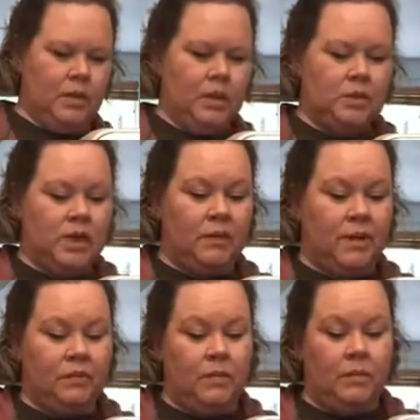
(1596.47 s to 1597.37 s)
to have my
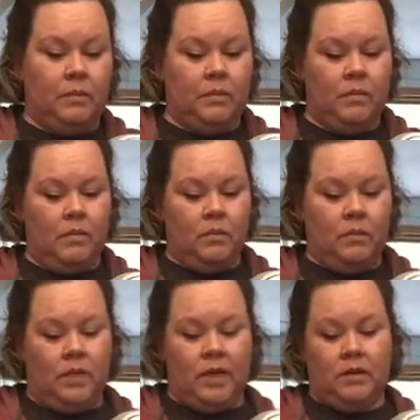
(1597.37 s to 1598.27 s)
foot
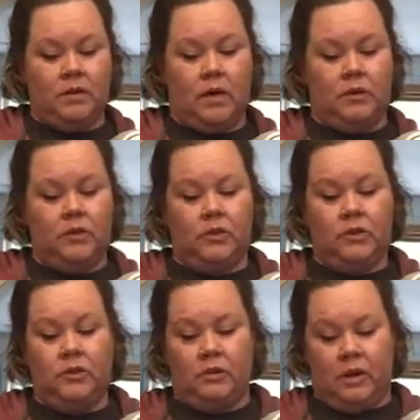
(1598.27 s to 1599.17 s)
without socks or
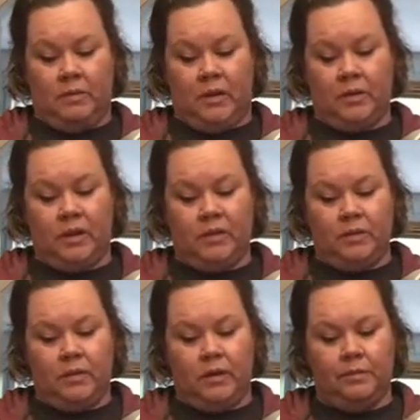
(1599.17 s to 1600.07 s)
shoes on my presser foot.